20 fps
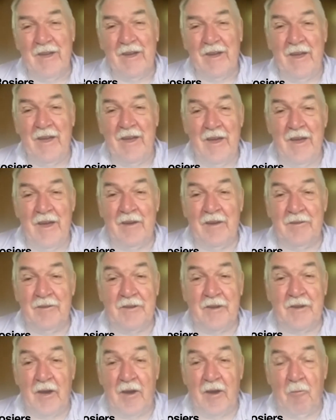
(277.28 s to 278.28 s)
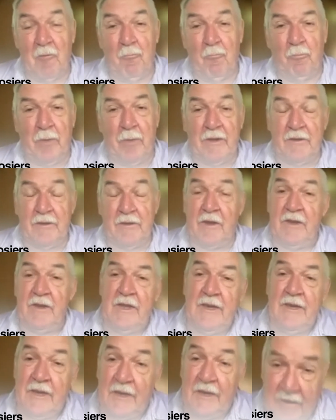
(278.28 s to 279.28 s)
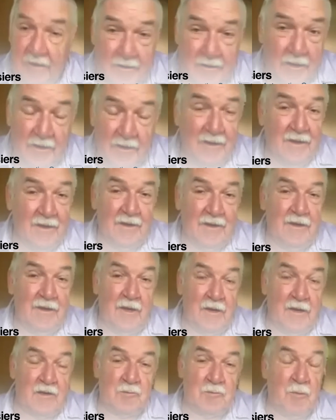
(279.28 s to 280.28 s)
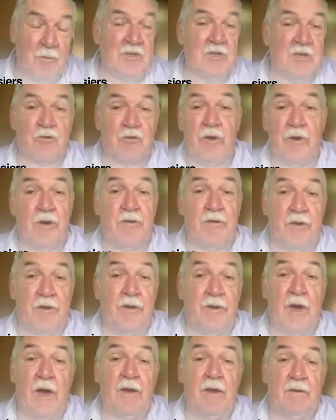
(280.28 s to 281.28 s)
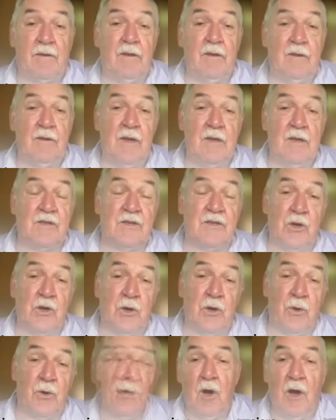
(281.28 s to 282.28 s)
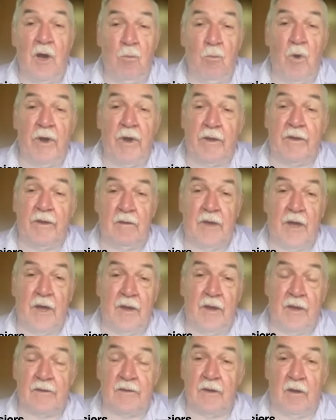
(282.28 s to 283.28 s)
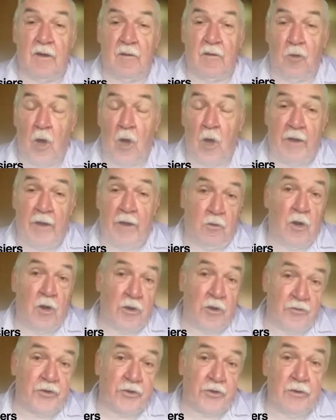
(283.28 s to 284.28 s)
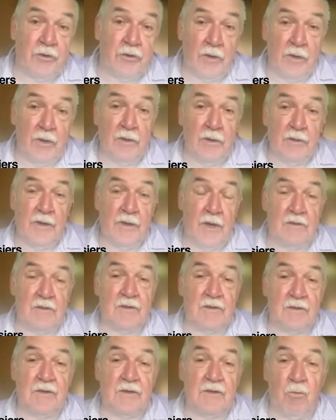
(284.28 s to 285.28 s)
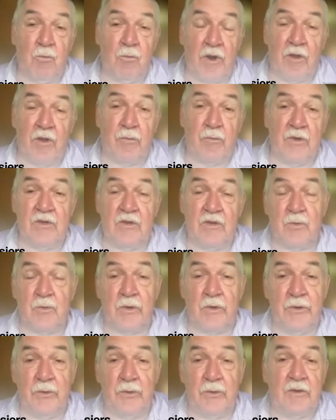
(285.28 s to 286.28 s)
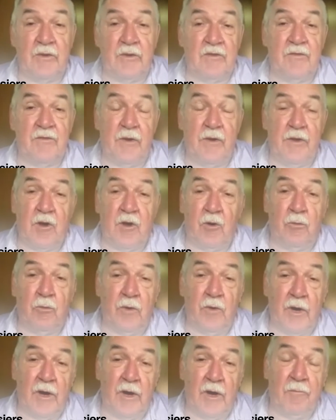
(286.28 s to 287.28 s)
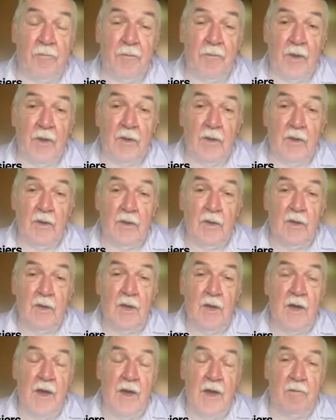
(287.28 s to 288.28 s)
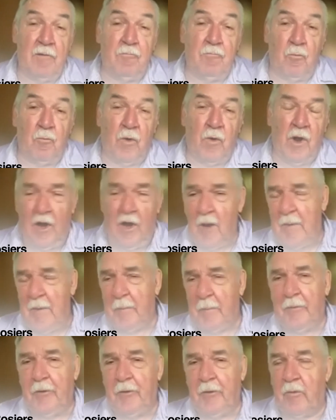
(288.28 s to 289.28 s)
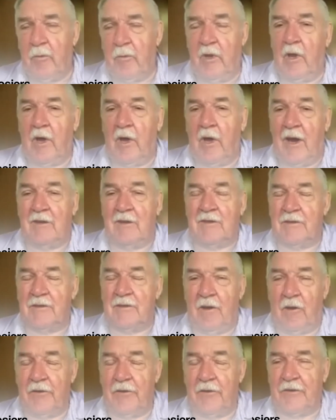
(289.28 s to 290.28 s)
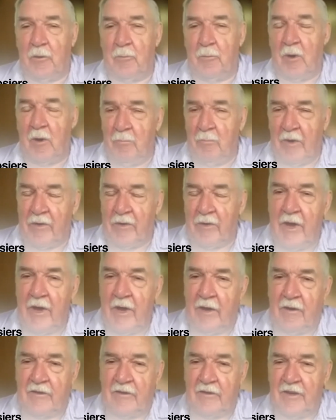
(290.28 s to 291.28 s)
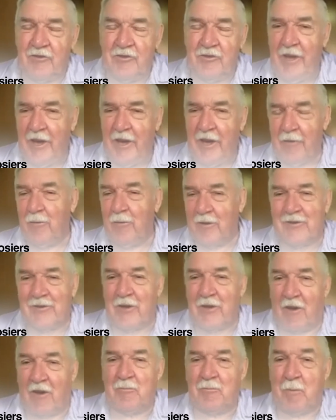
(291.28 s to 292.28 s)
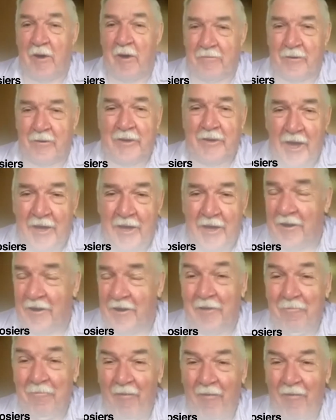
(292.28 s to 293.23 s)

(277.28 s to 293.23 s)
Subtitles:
And but the need is much greater than that. And so I want to get it a lot larger. That's one of the reasons we're doing this video. And what a lot of people don't realize also about Maryann is that she had a real soft spot for Canada.